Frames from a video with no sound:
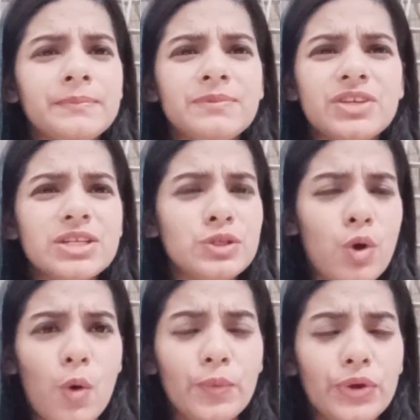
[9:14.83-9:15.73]
just
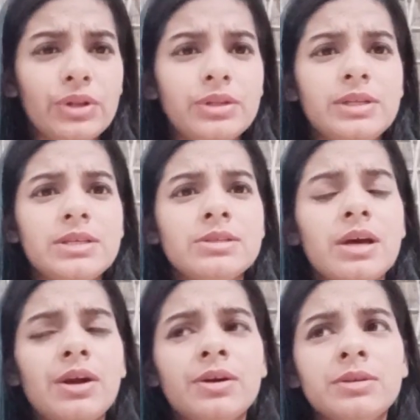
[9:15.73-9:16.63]
normal. These
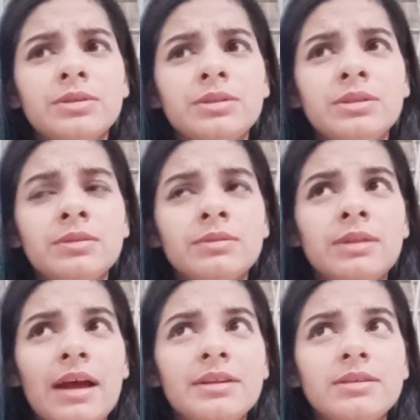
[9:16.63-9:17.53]
are
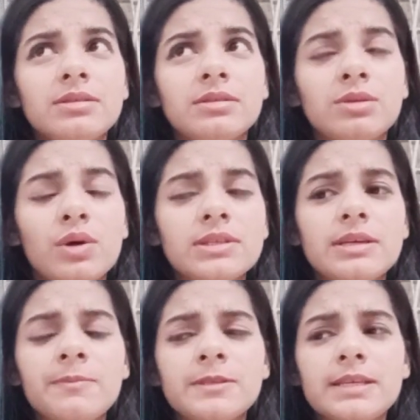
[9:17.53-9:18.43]
that
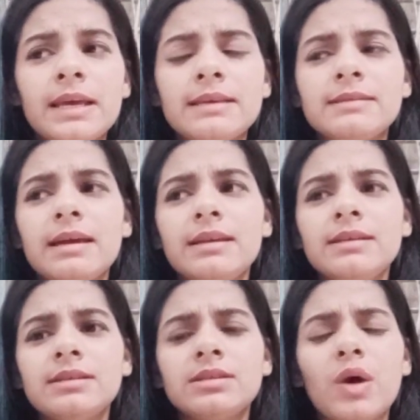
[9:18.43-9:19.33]
concept says that
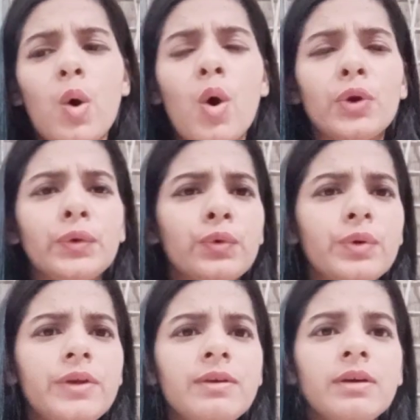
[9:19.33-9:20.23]
it is an
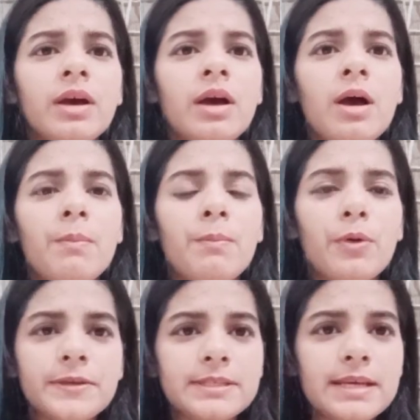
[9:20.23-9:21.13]
ongoing
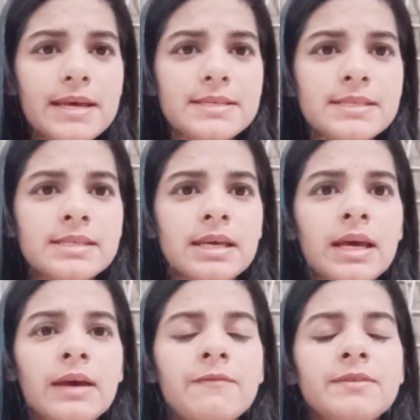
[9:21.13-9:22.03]
process
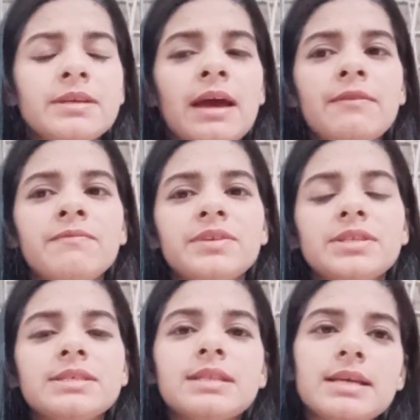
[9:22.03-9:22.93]
and which
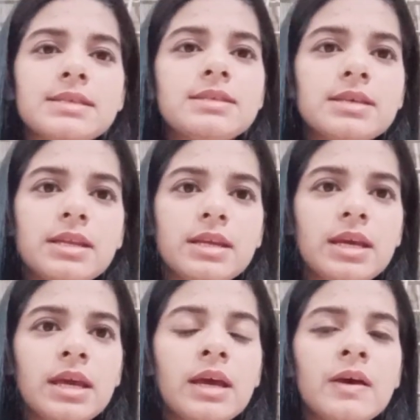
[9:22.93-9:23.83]
is
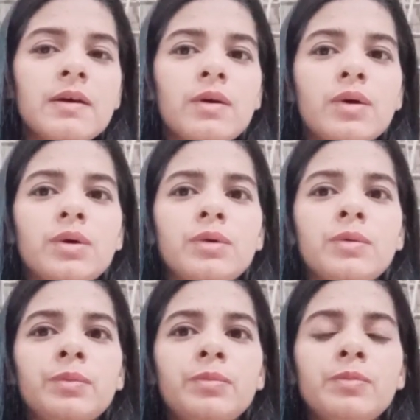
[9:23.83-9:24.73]
necessary
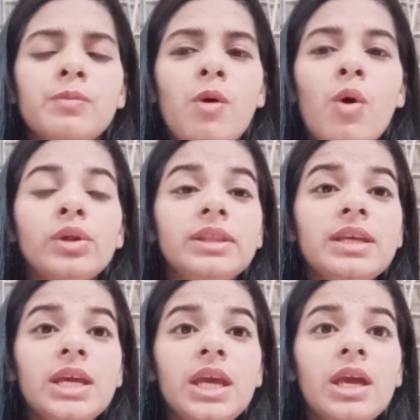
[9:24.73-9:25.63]
on
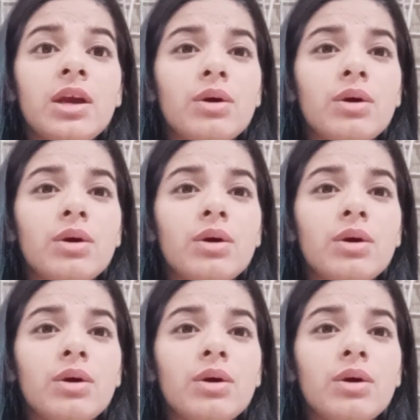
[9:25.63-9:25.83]
the